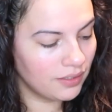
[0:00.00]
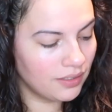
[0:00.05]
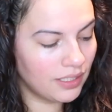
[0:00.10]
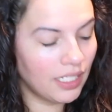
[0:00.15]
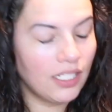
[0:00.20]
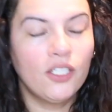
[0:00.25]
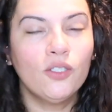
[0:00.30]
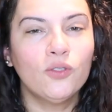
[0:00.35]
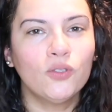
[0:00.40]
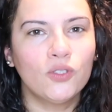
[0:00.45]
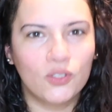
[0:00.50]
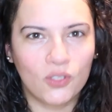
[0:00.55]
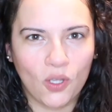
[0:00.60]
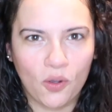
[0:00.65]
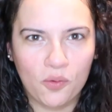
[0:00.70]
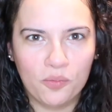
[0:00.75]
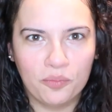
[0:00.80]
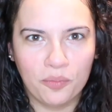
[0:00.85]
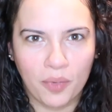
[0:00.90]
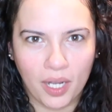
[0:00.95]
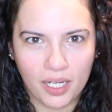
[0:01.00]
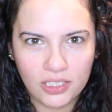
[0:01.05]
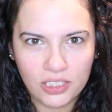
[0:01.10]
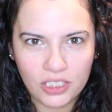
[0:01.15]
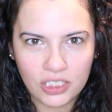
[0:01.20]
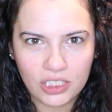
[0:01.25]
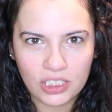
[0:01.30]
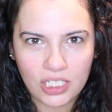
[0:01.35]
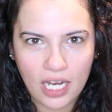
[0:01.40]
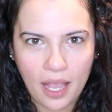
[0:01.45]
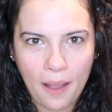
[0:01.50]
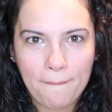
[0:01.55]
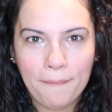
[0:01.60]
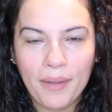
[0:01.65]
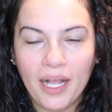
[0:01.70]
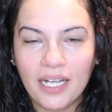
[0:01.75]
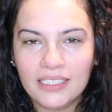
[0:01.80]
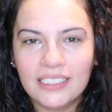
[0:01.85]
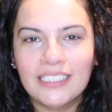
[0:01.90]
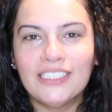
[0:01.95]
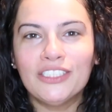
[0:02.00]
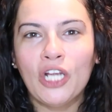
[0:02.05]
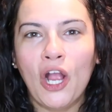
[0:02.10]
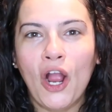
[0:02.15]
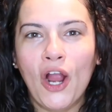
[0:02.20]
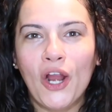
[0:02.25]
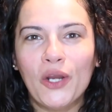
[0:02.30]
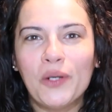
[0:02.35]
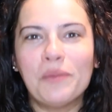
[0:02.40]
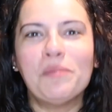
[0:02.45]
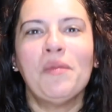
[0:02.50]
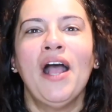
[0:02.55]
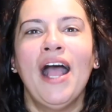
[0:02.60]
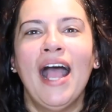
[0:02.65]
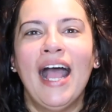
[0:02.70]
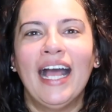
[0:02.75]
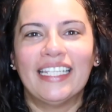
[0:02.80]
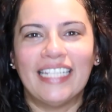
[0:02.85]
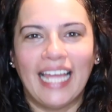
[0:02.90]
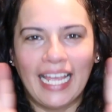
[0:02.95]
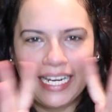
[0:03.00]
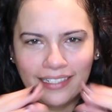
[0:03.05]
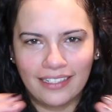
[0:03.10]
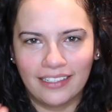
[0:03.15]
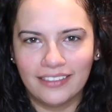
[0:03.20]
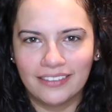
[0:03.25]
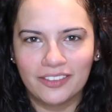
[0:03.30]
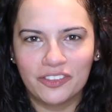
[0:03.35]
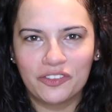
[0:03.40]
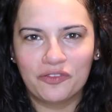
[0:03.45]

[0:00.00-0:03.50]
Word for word: thank you so much boxycharm like